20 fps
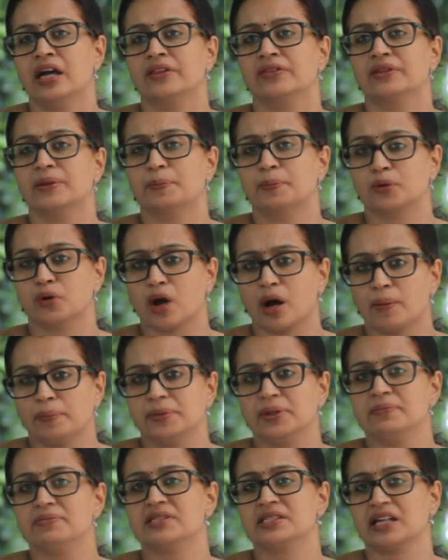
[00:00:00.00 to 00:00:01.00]
the
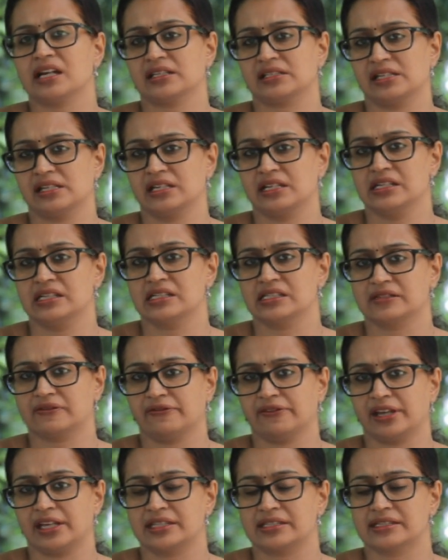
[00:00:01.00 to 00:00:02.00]
problems that he is
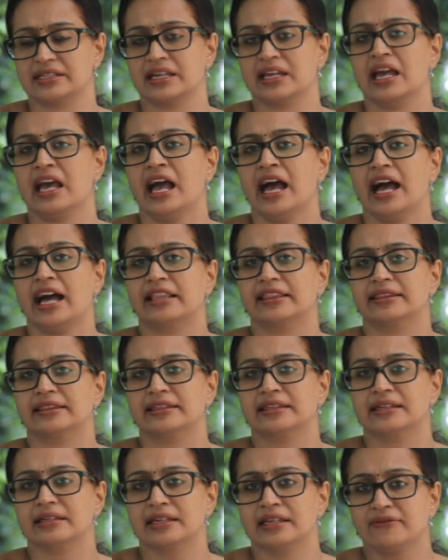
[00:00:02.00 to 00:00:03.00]
facing,
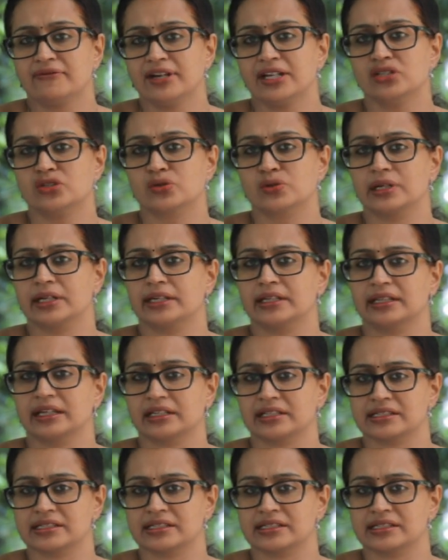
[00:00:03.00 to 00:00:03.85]
and eventually, that